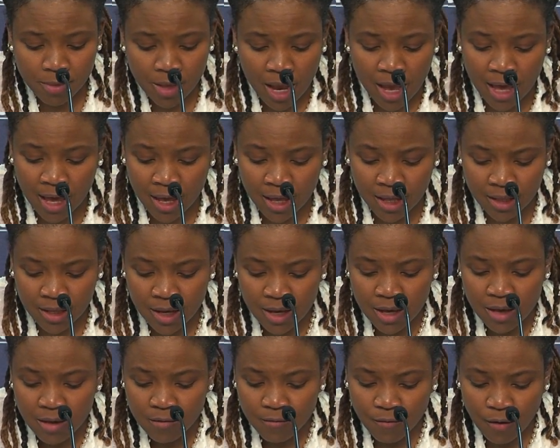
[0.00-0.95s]
And
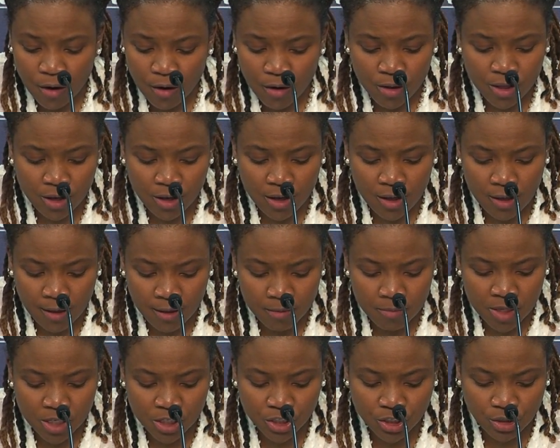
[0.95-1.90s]
for her to
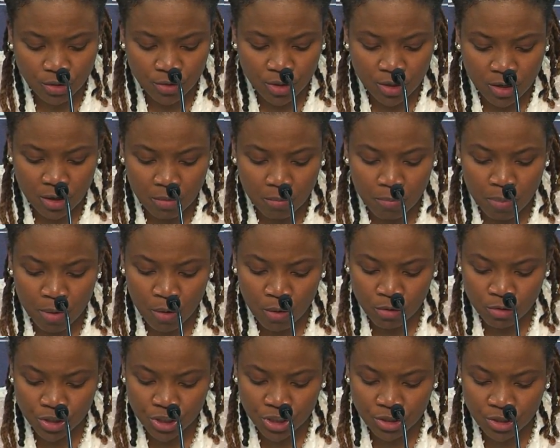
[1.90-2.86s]
come and show the
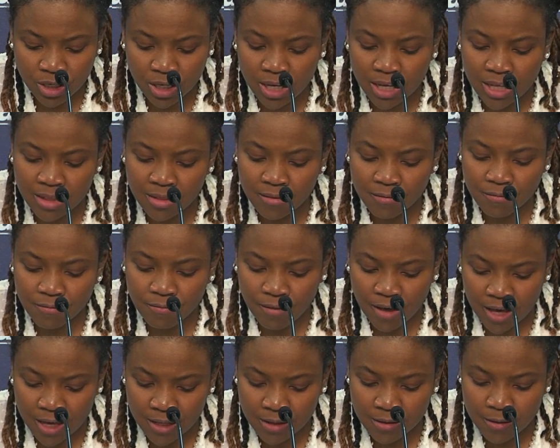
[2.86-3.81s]
composure and the
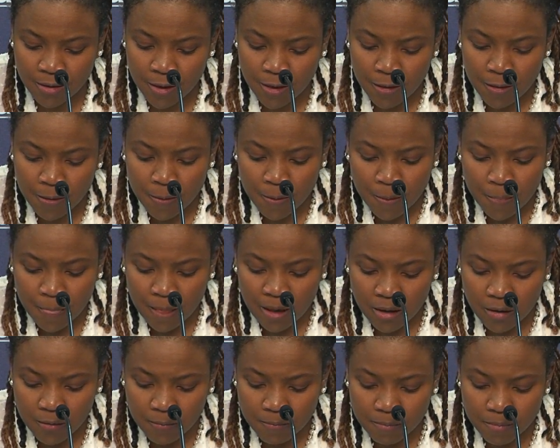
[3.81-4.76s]
fight
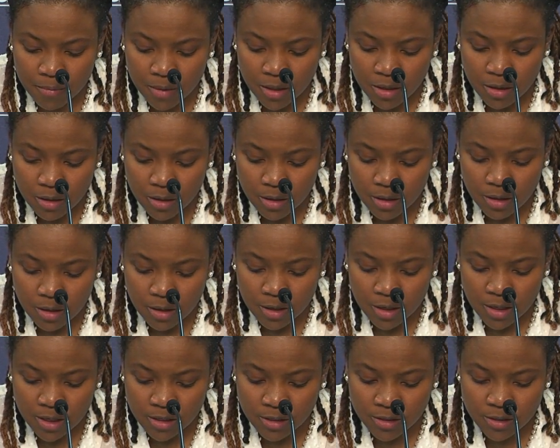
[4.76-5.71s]

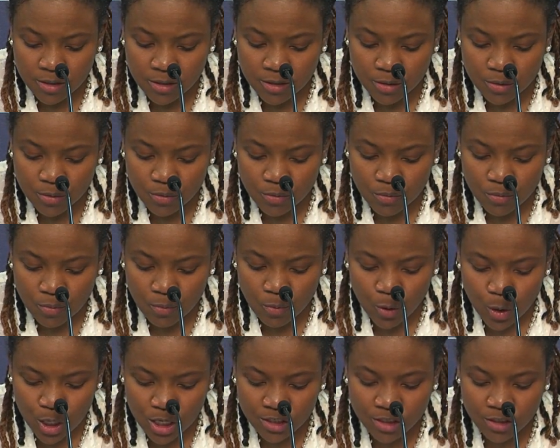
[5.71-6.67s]

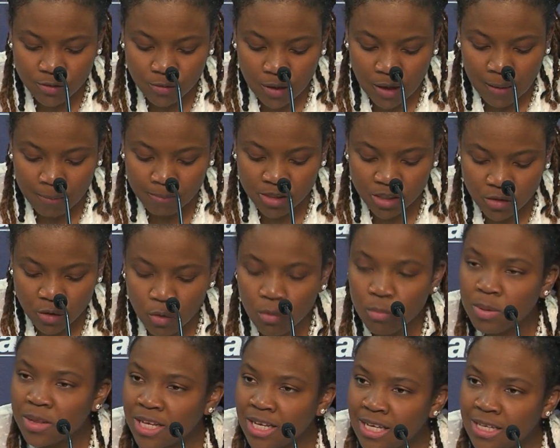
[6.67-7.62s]
I'm so
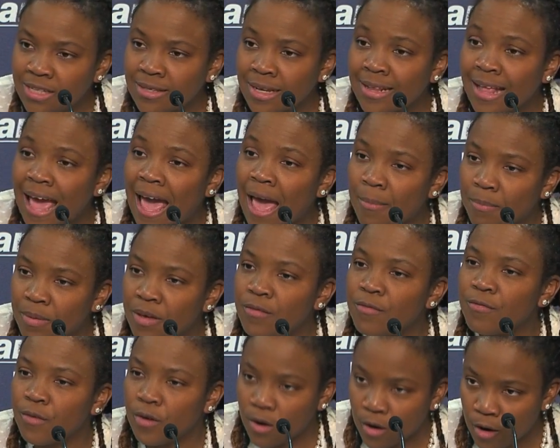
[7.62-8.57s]
pleased and happy
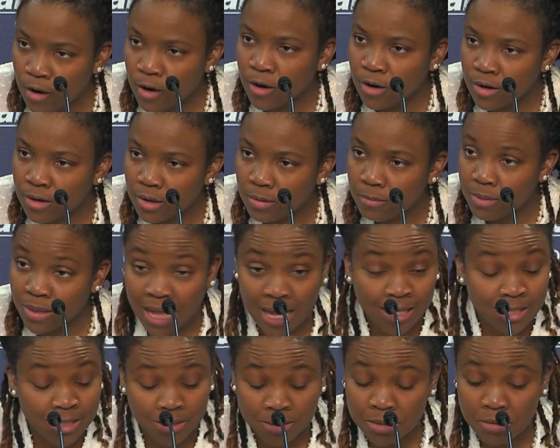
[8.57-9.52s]
for her. But
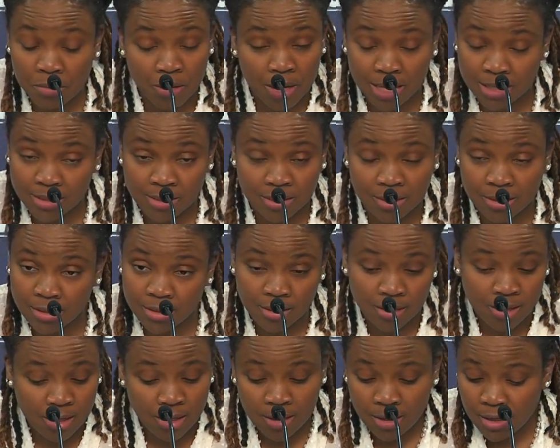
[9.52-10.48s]
I just know as a
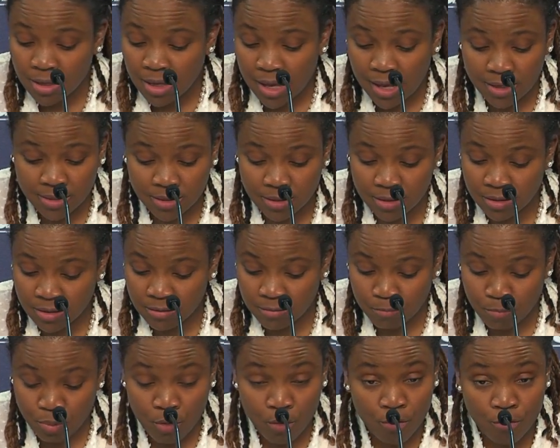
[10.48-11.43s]

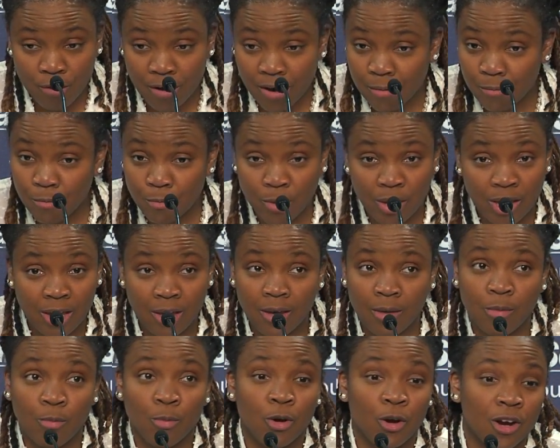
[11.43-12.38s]
program,
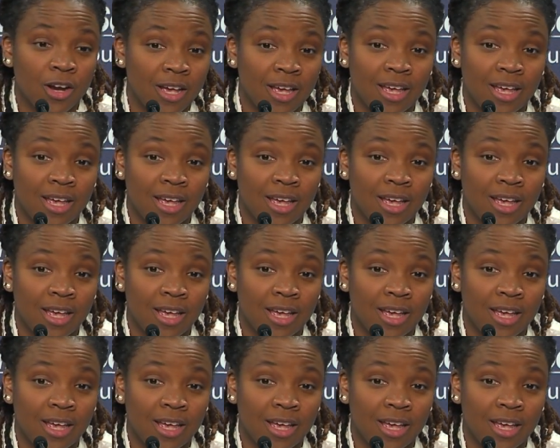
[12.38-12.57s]
we were